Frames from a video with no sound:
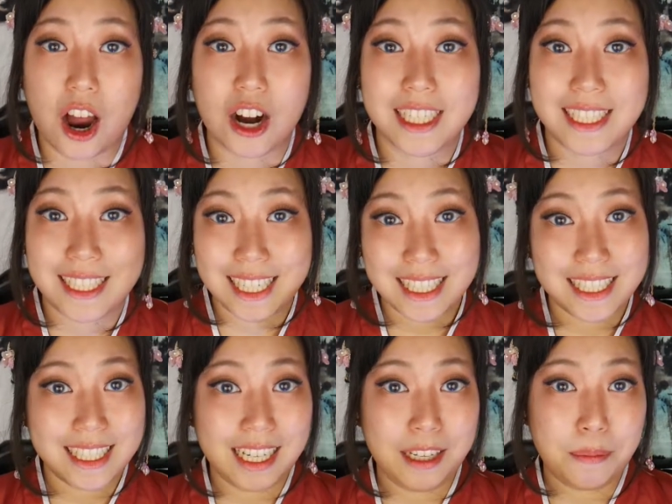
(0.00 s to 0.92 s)
are
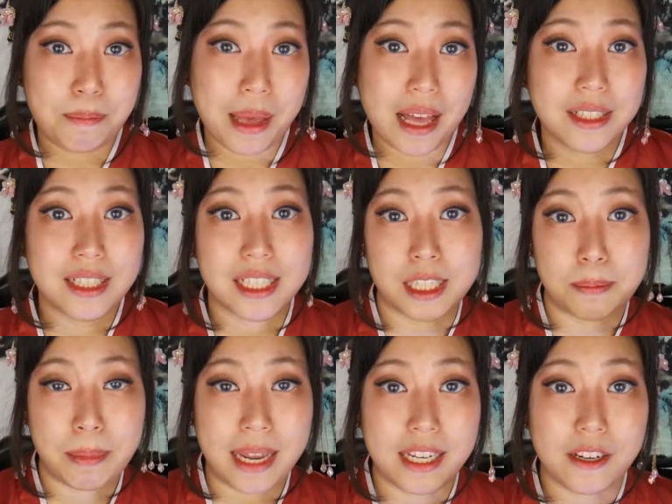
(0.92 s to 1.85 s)
16 bells
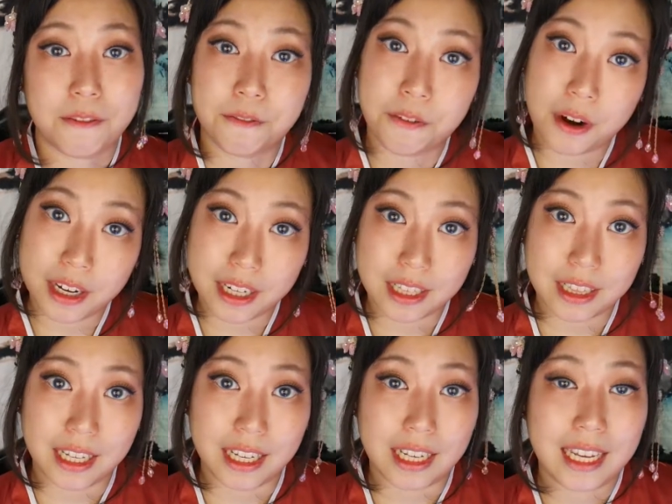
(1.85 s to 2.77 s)
suspended
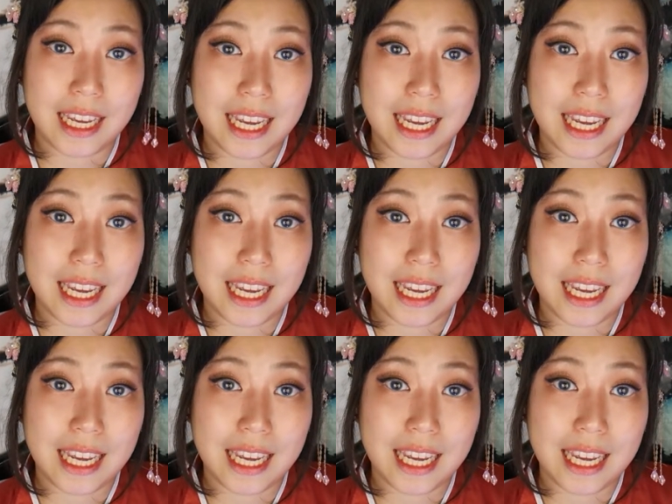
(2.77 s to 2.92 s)
vertically